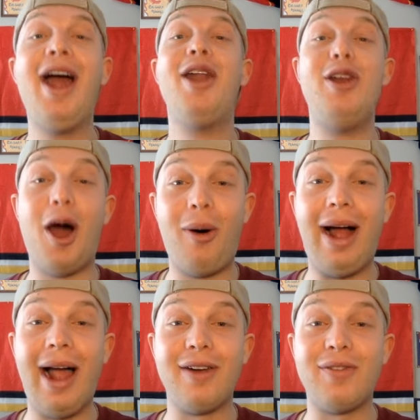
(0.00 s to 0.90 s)
Noah
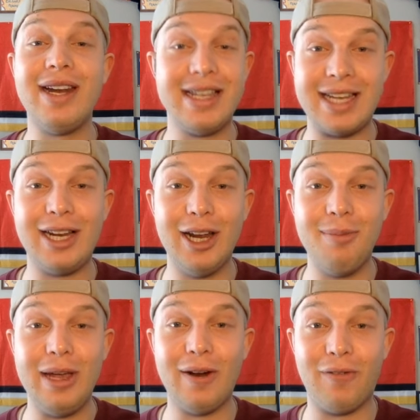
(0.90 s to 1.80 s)
Hanifin, is he going to
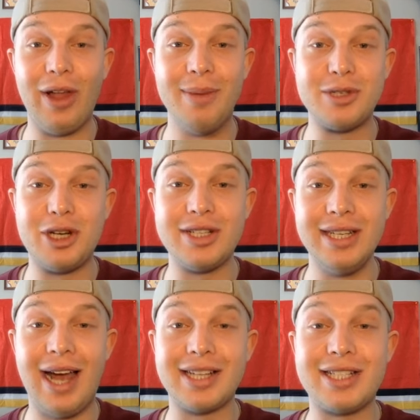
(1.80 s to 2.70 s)
be in a Flames jersey
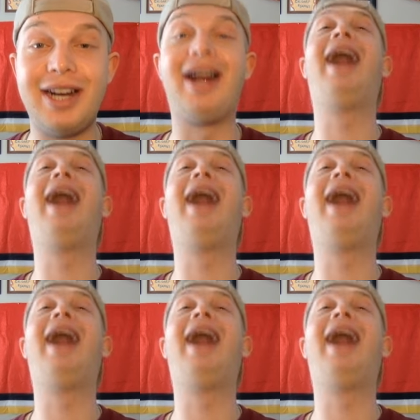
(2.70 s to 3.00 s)
next year?